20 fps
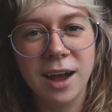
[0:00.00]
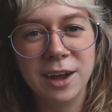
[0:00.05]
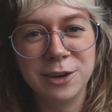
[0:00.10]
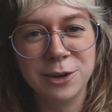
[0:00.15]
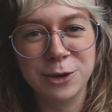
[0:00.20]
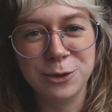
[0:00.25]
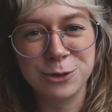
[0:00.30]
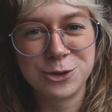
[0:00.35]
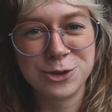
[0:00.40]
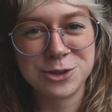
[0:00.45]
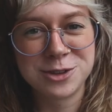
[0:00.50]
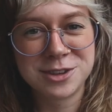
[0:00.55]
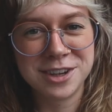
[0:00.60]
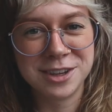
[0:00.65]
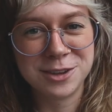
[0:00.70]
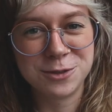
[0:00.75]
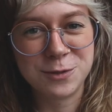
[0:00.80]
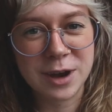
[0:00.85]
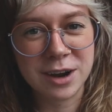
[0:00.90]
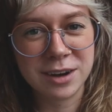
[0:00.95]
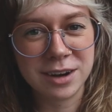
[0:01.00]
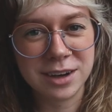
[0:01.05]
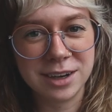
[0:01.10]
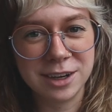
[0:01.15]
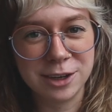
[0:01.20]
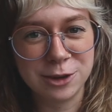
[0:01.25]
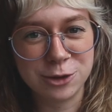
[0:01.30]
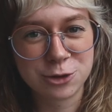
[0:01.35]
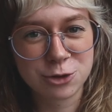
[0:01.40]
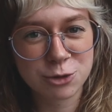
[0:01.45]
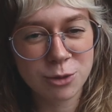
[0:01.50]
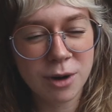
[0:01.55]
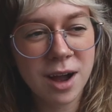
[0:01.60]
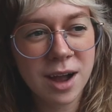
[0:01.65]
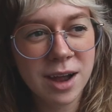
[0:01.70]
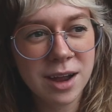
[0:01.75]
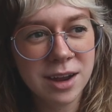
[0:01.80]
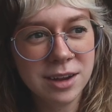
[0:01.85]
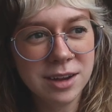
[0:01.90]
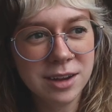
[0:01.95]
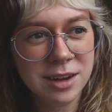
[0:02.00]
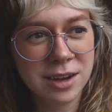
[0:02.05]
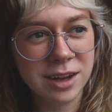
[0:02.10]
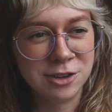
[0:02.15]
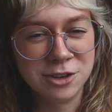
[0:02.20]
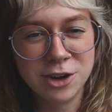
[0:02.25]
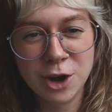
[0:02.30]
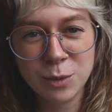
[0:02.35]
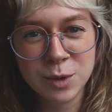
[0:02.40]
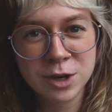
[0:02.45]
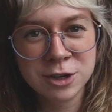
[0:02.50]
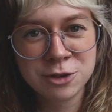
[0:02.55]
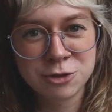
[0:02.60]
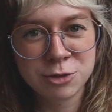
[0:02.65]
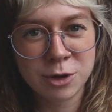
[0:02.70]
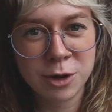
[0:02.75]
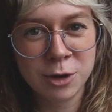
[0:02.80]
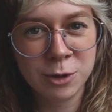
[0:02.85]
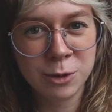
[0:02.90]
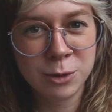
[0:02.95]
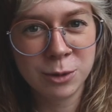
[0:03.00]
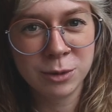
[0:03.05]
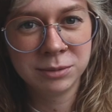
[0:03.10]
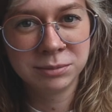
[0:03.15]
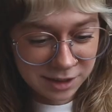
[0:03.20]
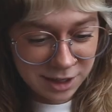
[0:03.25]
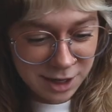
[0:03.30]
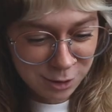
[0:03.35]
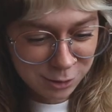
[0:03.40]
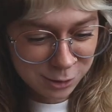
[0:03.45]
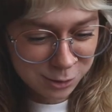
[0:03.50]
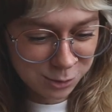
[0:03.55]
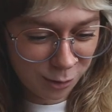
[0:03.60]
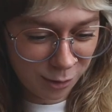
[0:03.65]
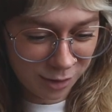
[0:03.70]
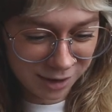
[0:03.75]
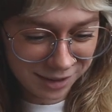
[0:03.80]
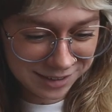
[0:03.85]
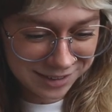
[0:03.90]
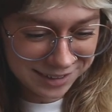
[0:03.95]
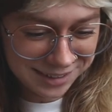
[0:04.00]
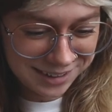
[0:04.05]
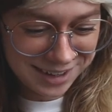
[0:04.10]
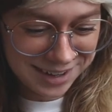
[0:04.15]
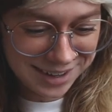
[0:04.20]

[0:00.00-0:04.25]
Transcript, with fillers: I don't know, just it's very dry, no intro. Here's one.